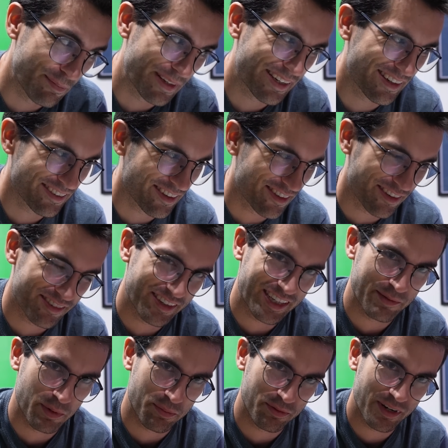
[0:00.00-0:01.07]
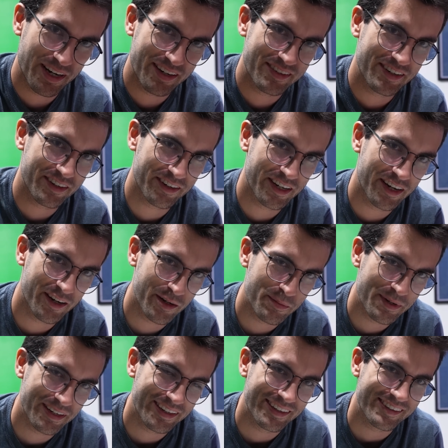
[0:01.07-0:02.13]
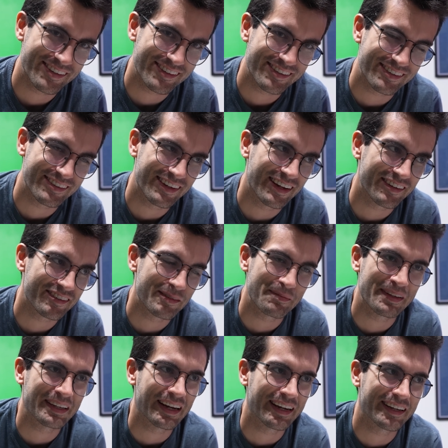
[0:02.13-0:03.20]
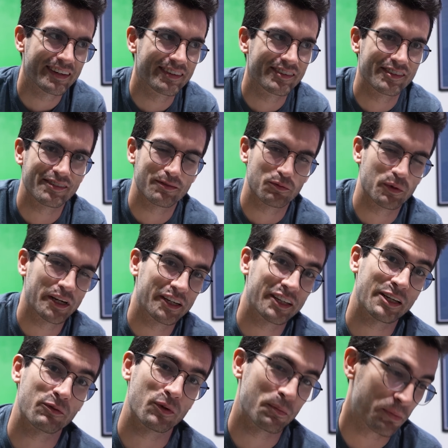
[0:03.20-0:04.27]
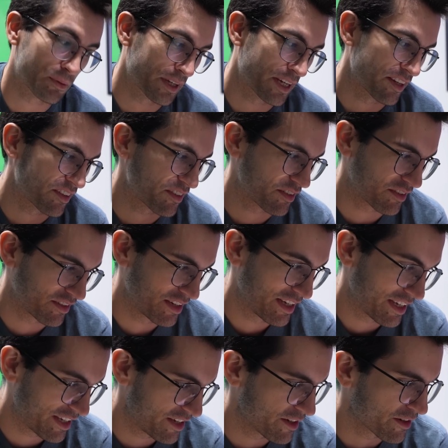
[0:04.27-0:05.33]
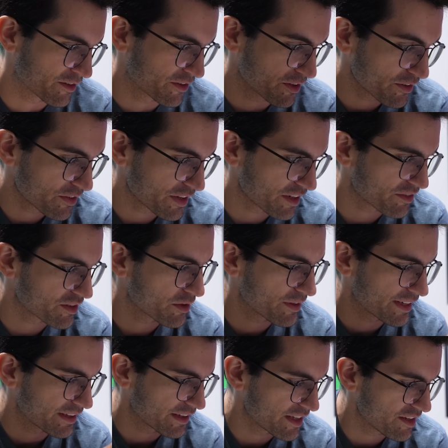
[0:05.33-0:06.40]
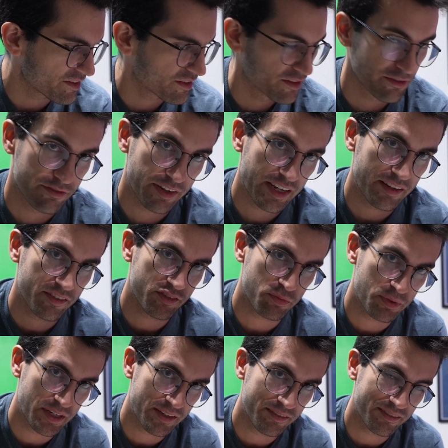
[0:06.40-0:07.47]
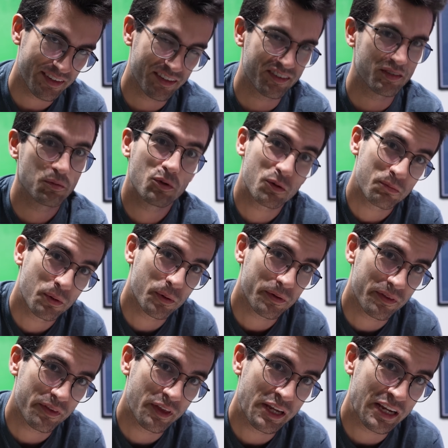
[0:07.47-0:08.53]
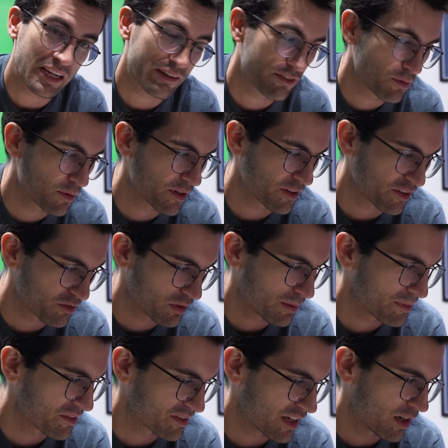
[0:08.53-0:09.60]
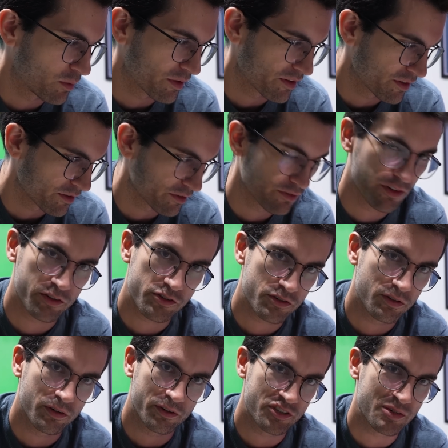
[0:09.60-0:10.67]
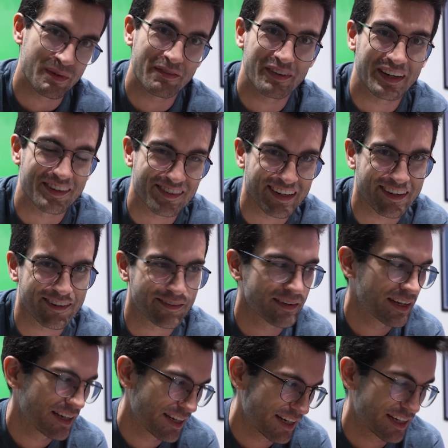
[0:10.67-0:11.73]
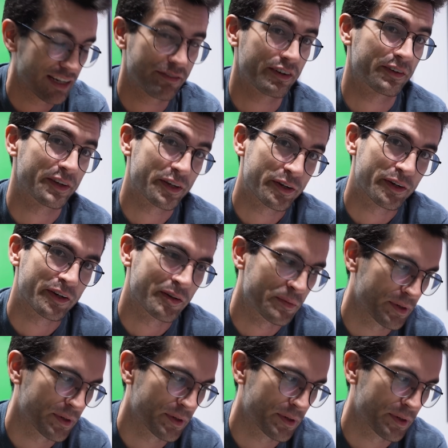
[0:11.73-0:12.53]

And because this looks like a proprietary hub, it's not something I could just readily replace here. The good thing is though, at least the fan spin, that's the more important thing. If you wanted to swap these out with other functional RGB fans later, you definitely could.